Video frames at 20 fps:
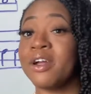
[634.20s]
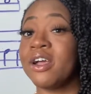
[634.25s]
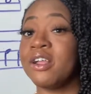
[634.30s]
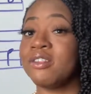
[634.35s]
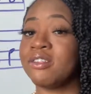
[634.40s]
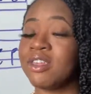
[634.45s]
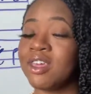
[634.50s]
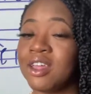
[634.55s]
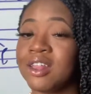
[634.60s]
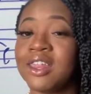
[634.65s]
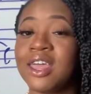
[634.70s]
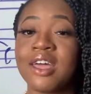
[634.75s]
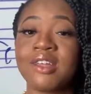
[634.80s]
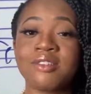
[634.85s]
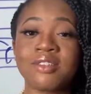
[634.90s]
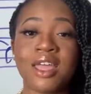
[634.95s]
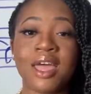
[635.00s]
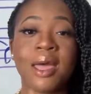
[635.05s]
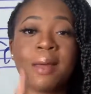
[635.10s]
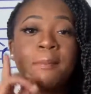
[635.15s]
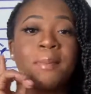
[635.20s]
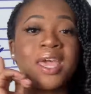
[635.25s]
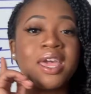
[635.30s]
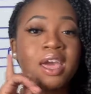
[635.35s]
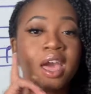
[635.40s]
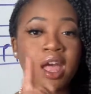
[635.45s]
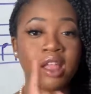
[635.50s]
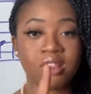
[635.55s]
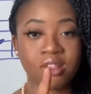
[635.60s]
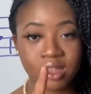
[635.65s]
until next time, be
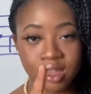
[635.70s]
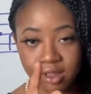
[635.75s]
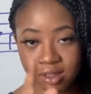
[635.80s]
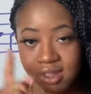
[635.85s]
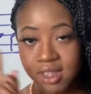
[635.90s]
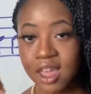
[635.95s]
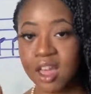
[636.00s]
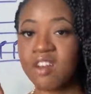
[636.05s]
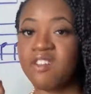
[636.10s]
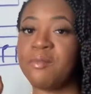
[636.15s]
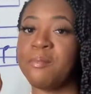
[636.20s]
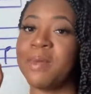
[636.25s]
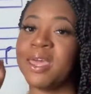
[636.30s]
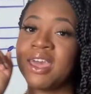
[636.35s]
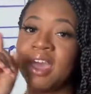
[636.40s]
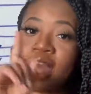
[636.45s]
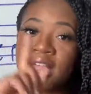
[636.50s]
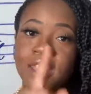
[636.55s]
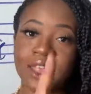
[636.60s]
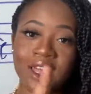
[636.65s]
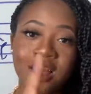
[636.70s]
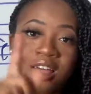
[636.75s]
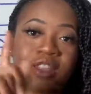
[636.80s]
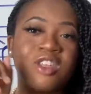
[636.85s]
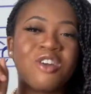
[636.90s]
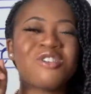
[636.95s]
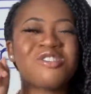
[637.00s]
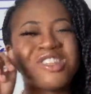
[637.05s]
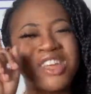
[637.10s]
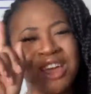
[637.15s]
kind to yourself, be kind to
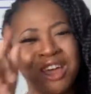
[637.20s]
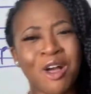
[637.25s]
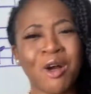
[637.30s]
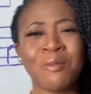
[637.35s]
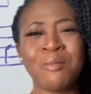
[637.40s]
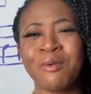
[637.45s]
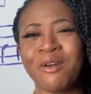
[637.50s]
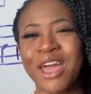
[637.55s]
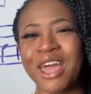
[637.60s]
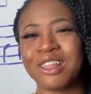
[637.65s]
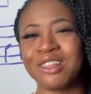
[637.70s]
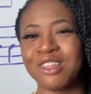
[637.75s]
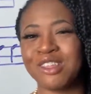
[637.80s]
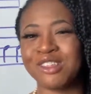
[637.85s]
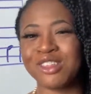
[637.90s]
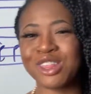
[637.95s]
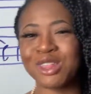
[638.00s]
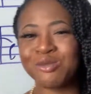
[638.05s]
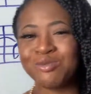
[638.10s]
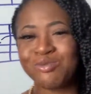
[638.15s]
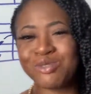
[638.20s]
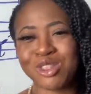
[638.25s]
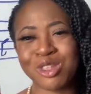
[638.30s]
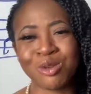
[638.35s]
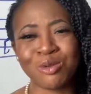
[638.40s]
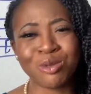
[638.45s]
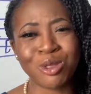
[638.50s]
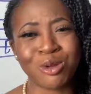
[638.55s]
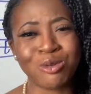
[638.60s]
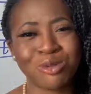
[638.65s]
others, and go practice
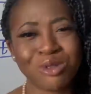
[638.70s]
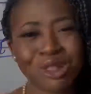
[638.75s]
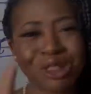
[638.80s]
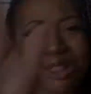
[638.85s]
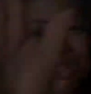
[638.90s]
toodles.